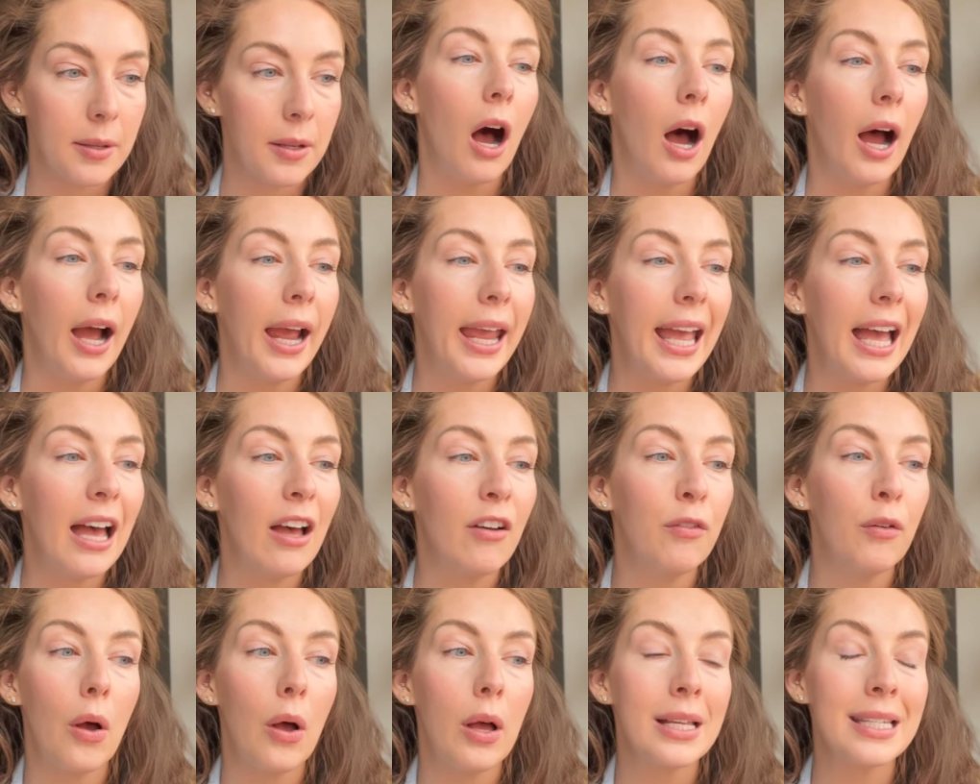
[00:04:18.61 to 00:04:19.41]
I
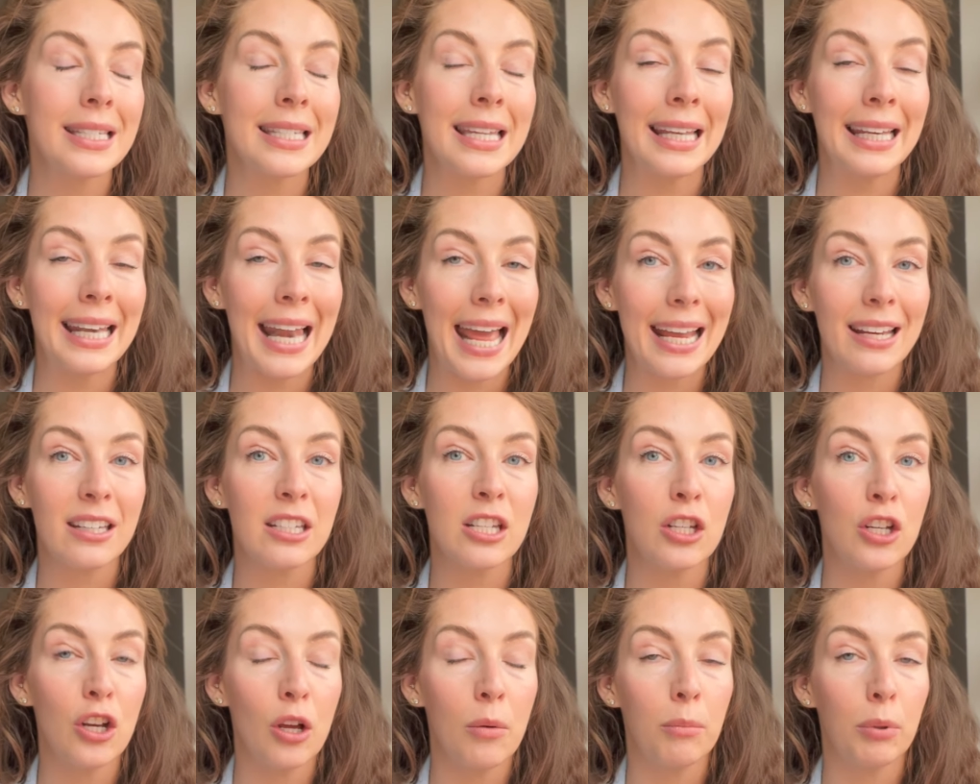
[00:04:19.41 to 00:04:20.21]
have a select
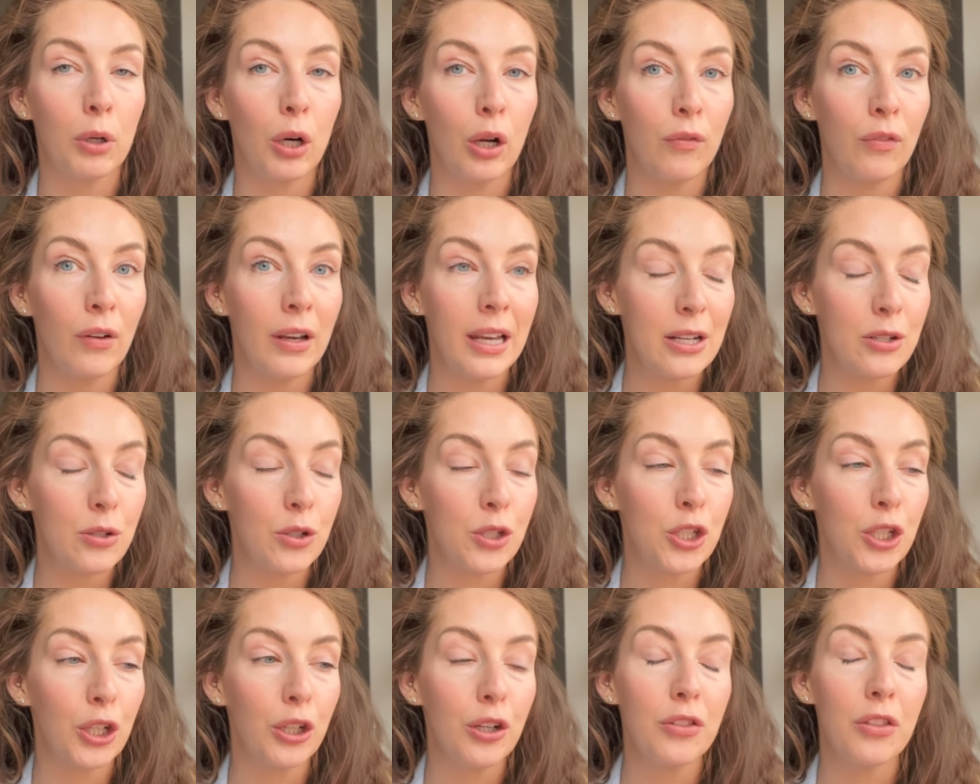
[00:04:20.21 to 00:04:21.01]
number of
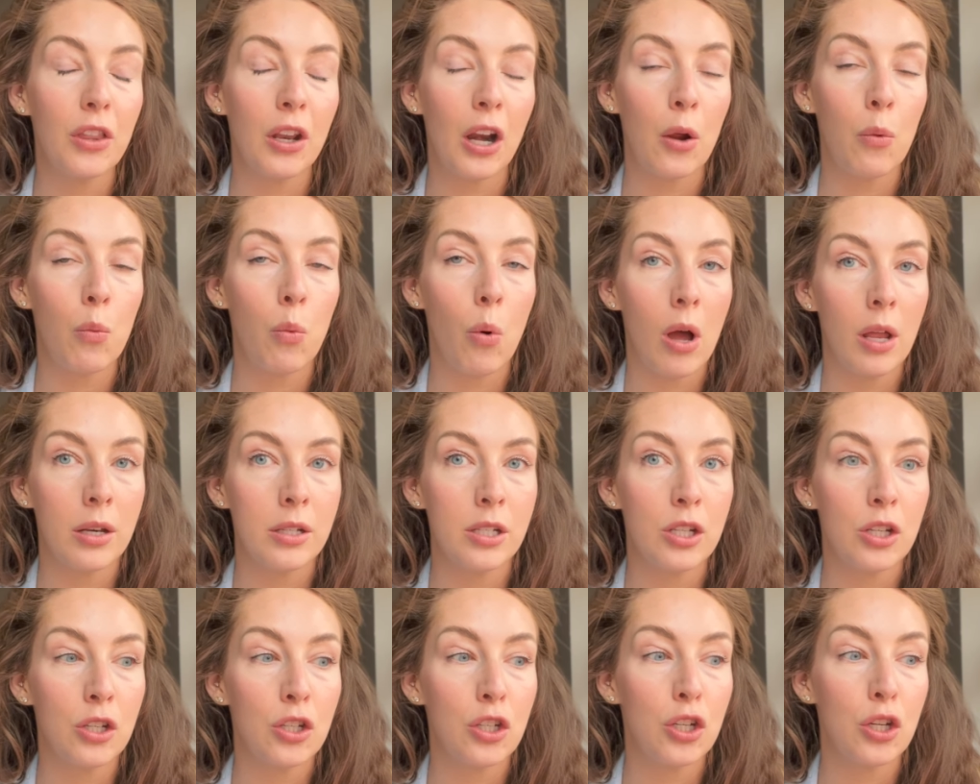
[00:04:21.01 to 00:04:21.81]
literature that I
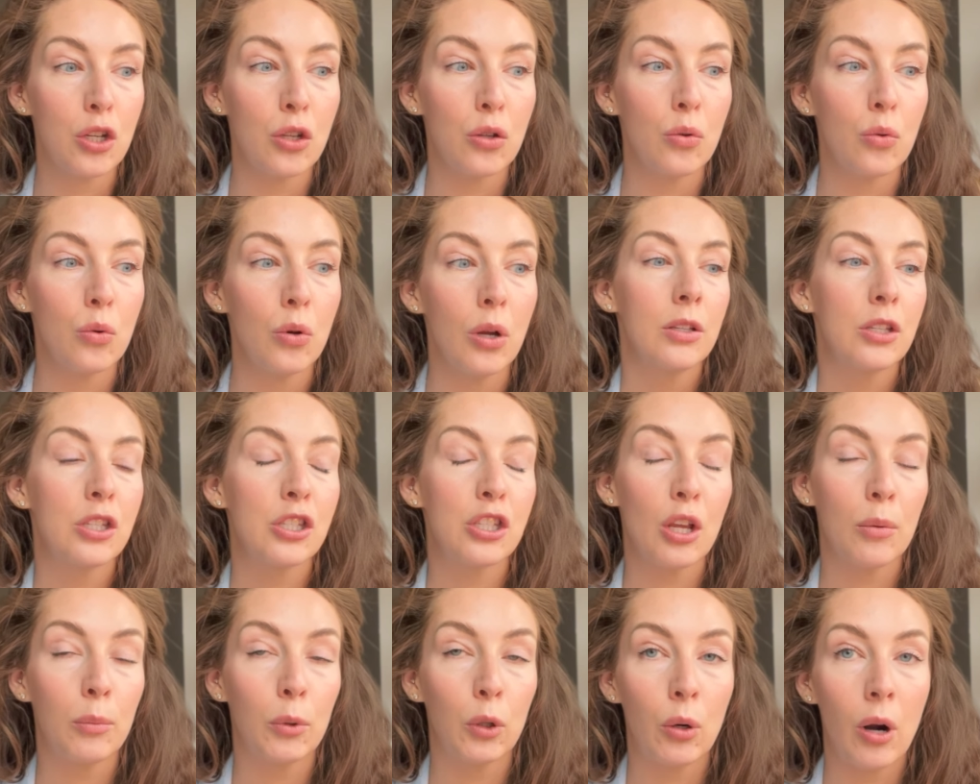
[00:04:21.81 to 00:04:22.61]
want to
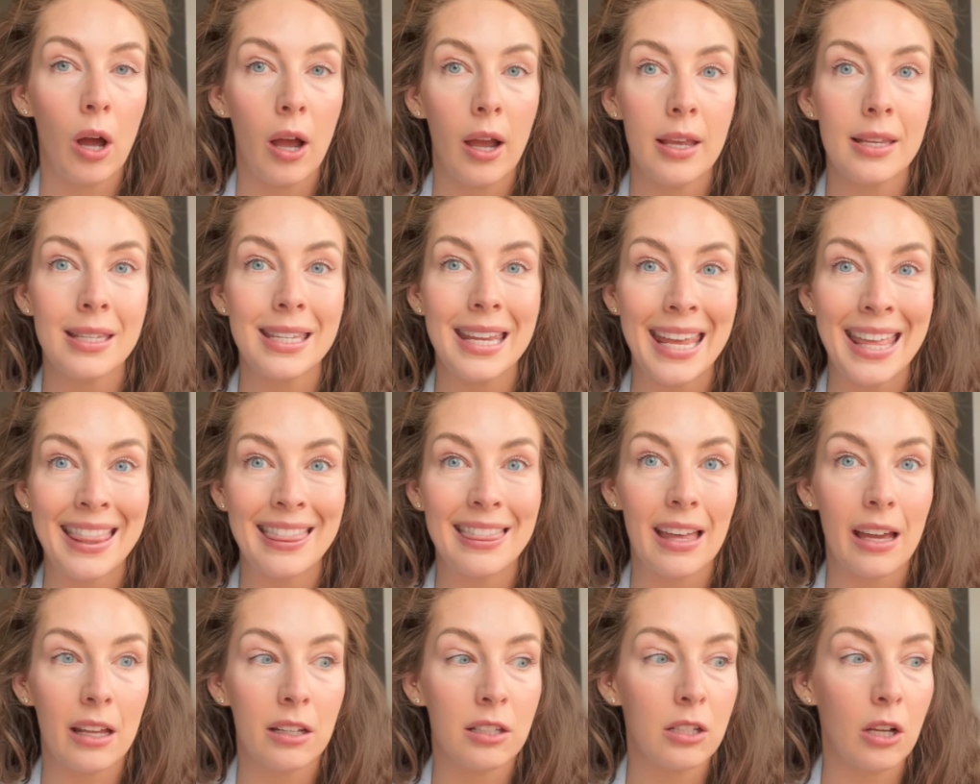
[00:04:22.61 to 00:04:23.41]
summarize in
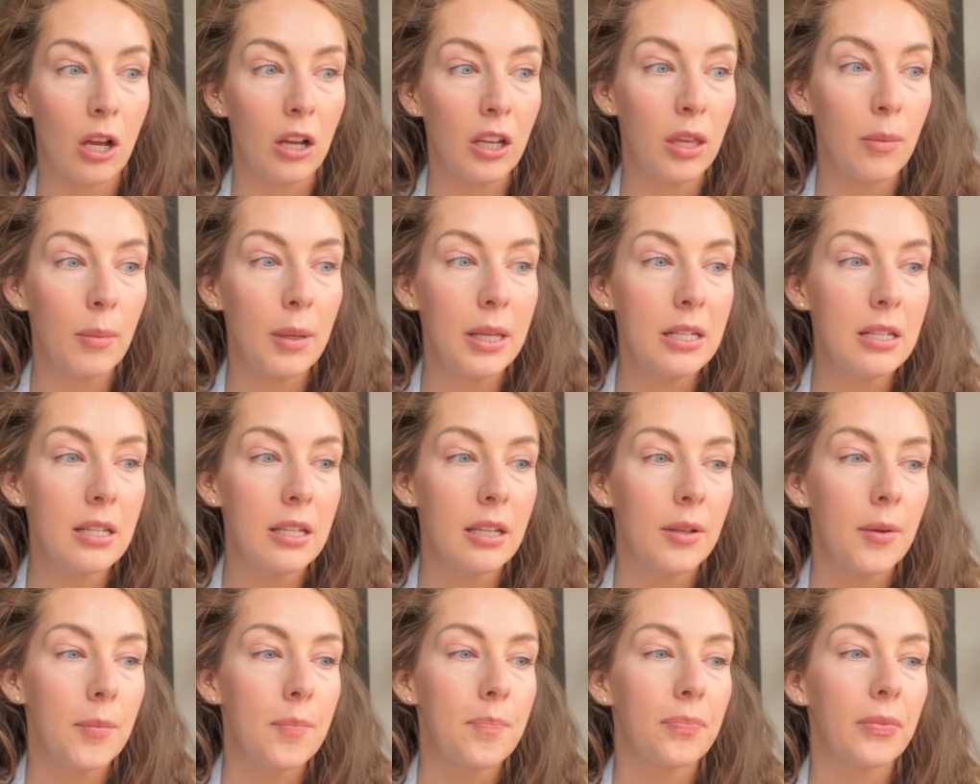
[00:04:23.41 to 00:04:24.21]
that document,
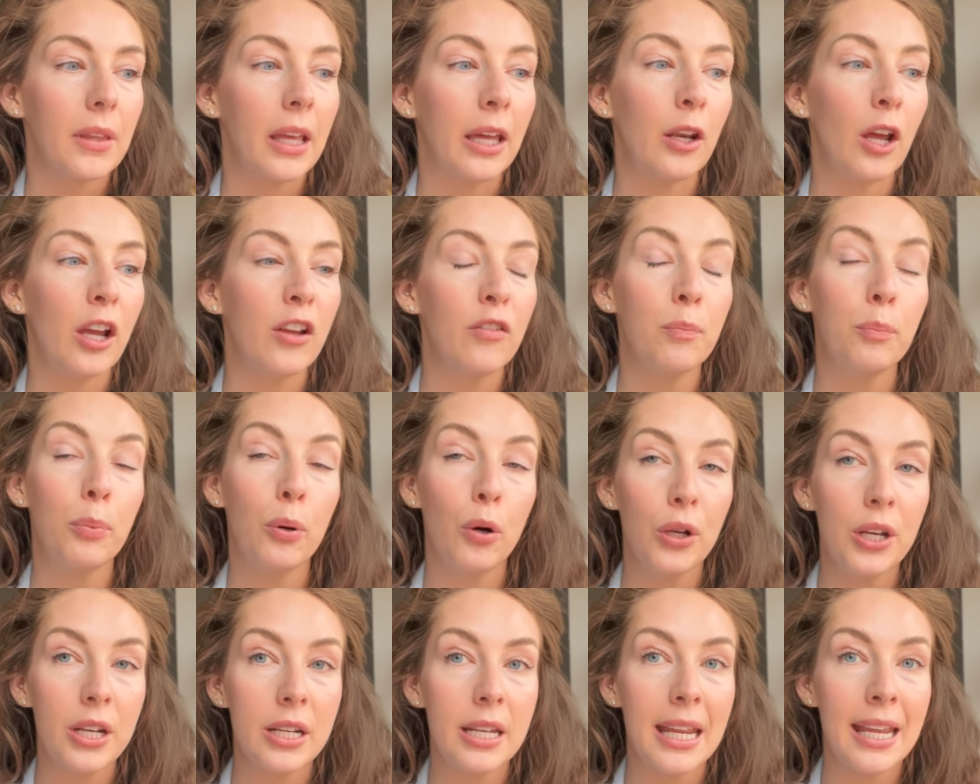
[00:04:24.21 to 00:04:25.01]
and I've
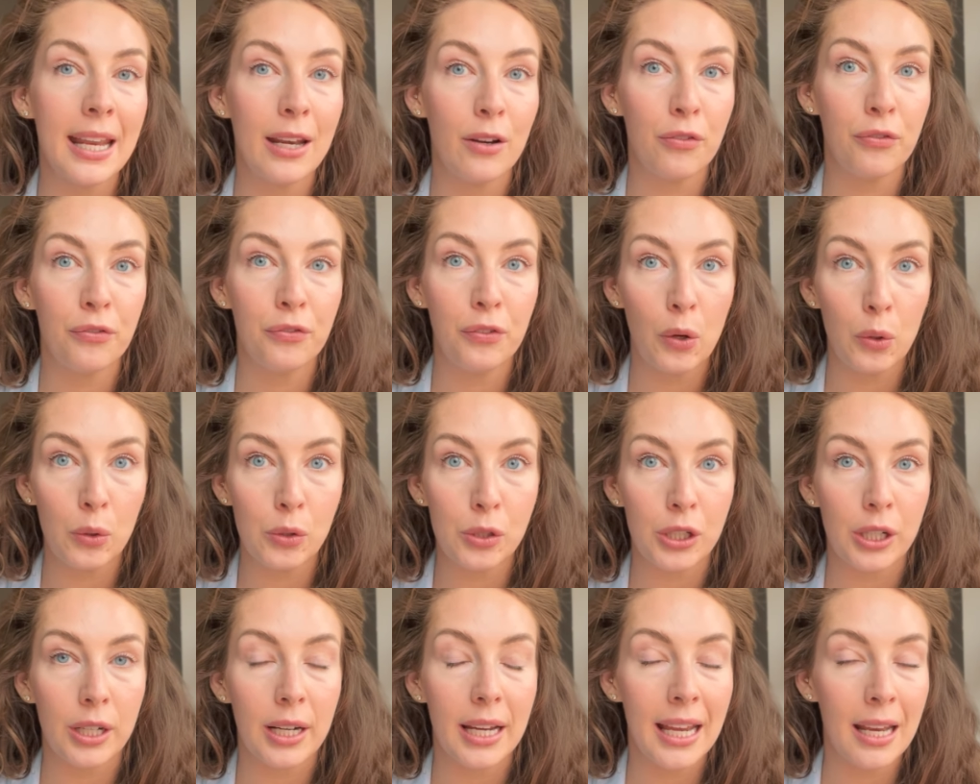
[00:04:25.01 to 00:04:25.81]
put it in a
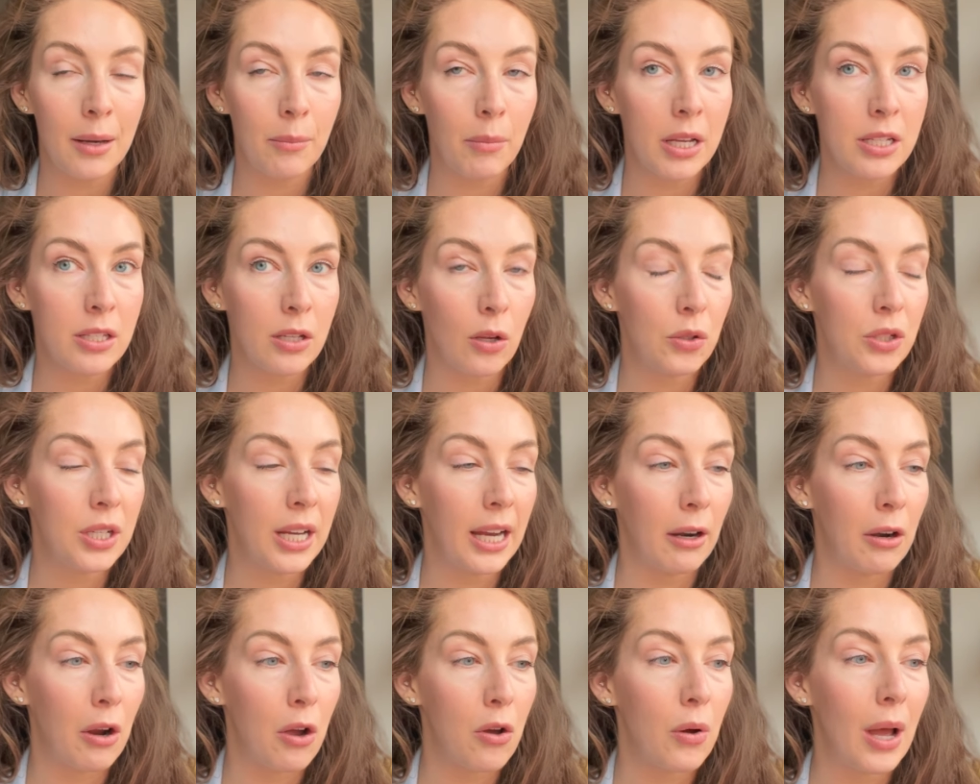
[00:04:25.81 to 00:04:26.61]
folder in my
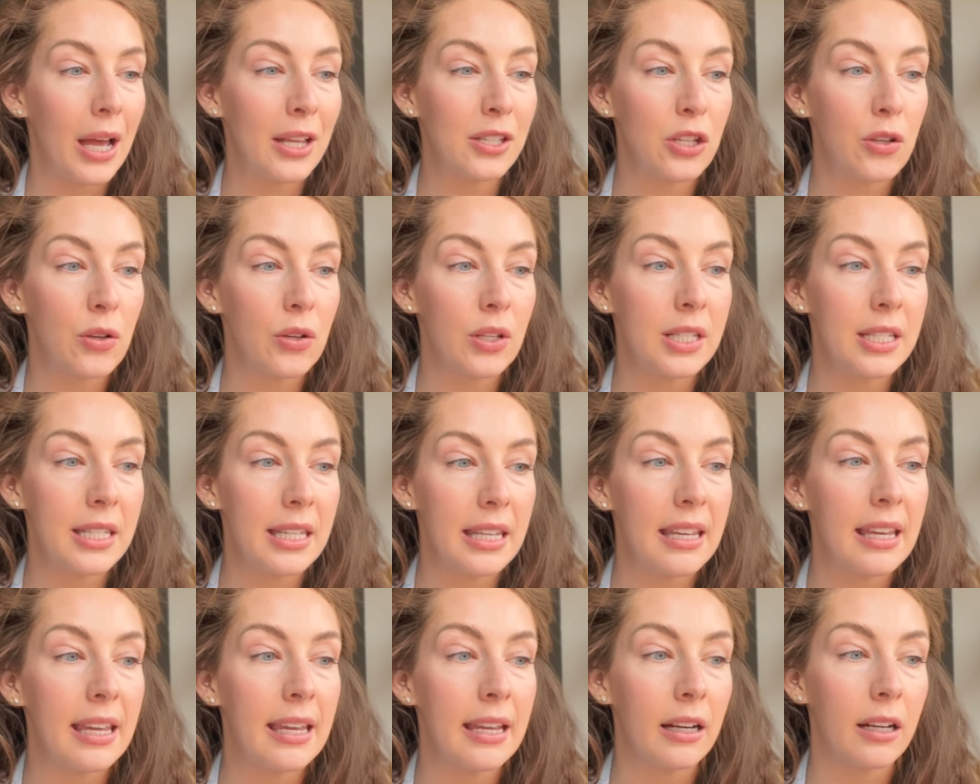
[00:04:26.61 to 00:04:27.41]
Zotero, as you can see
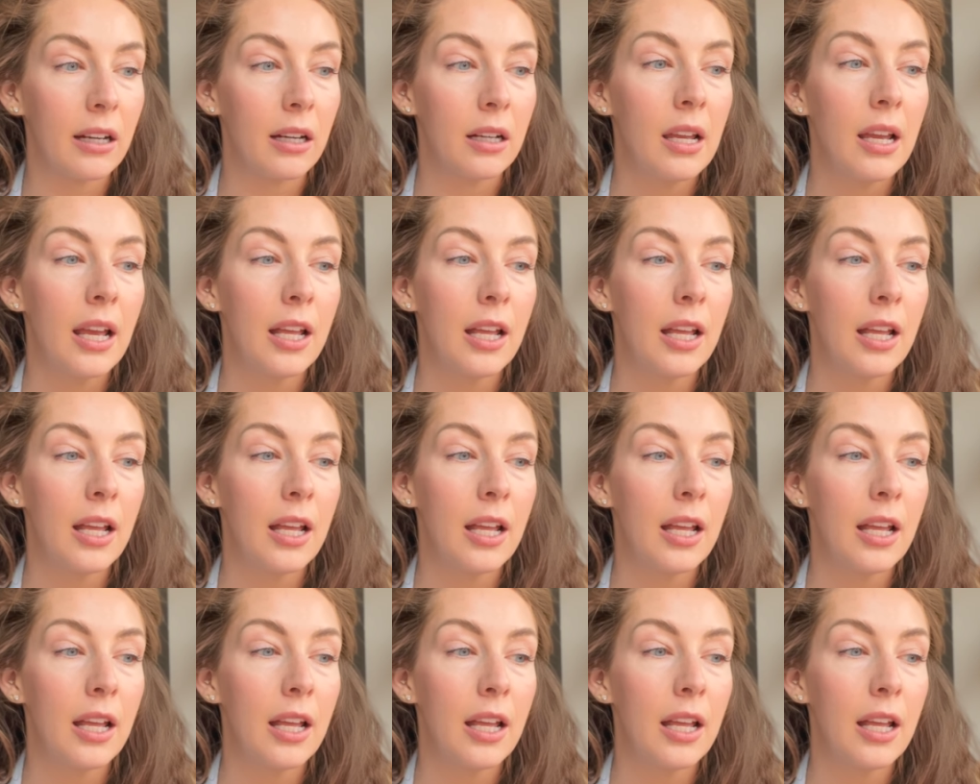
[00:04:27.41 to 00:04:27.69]
here.